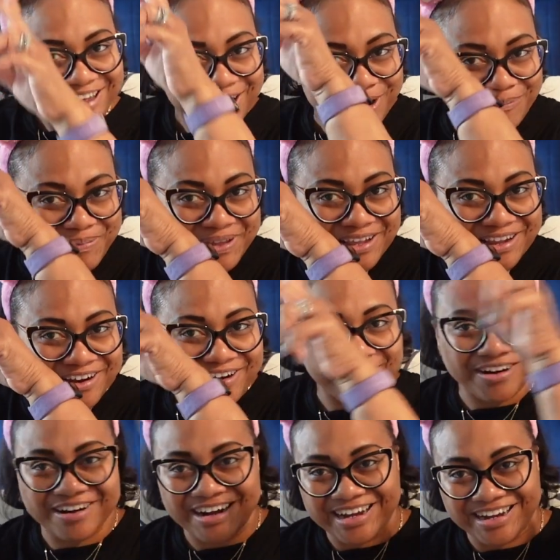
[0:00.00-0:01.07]
up
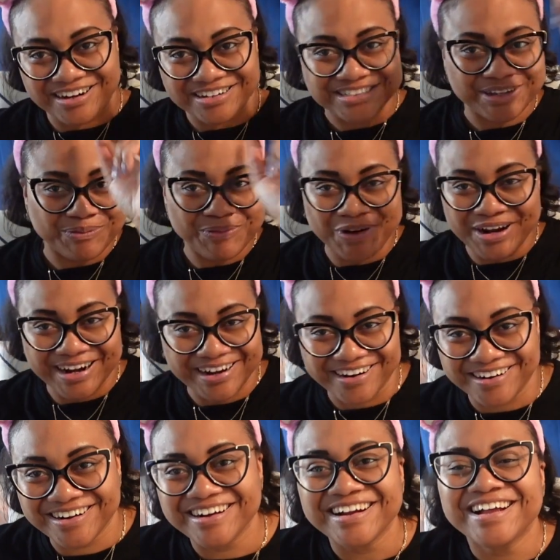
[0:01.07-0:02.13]
here or here
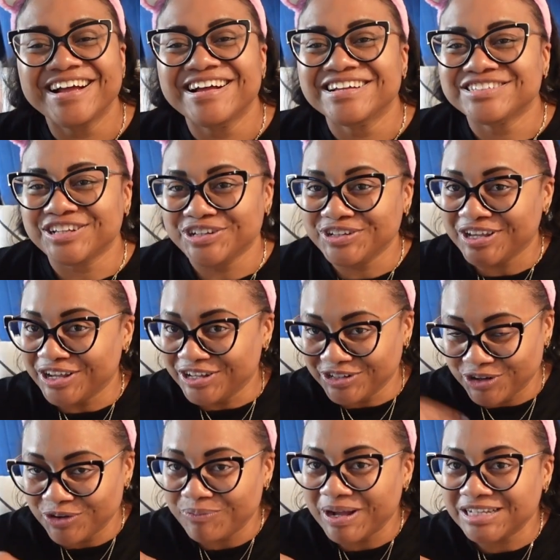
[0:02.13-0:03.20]
somewhere so you can
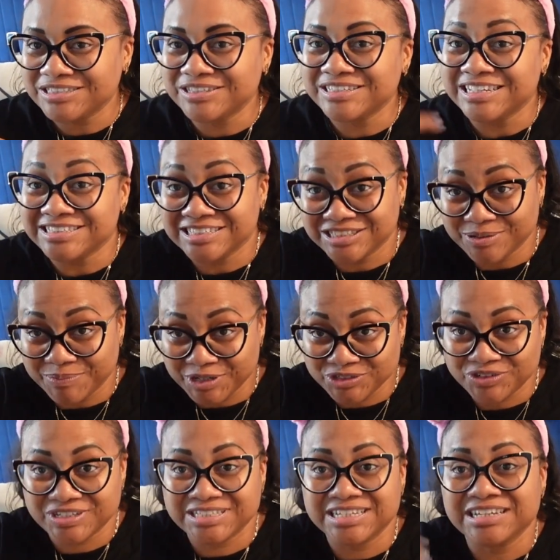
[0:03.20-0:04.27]
go back to it and see someone
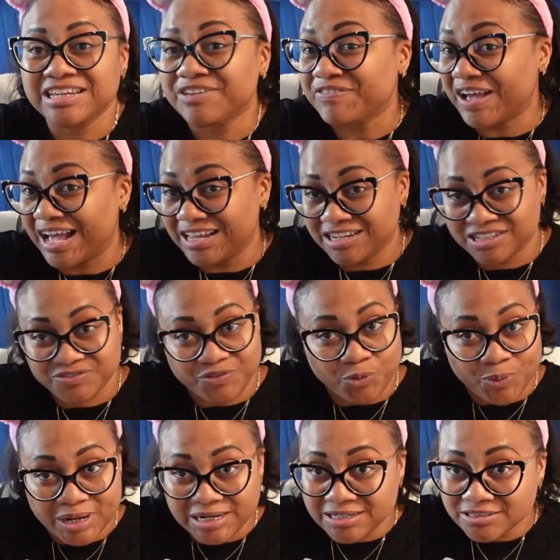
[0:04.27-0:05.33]
address it give you ideas for
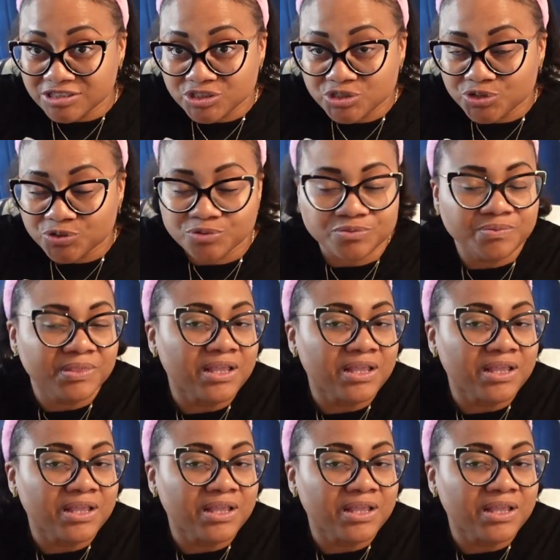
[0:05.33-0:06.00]
weddings too